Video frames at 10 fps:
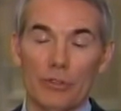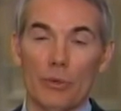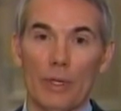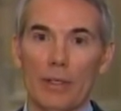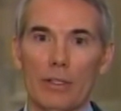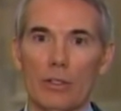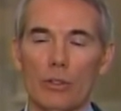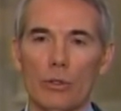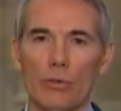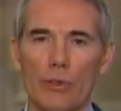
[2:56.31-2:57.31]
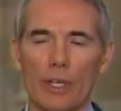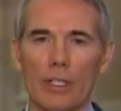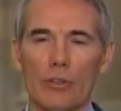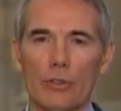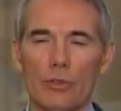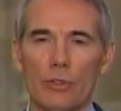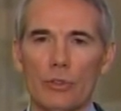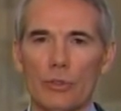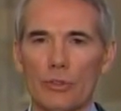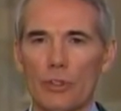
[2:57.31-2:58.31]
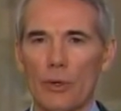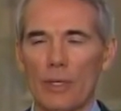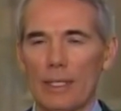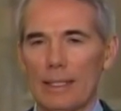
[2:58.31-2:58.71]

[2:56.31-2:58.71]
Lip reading: is the right thing to do for our country's future. So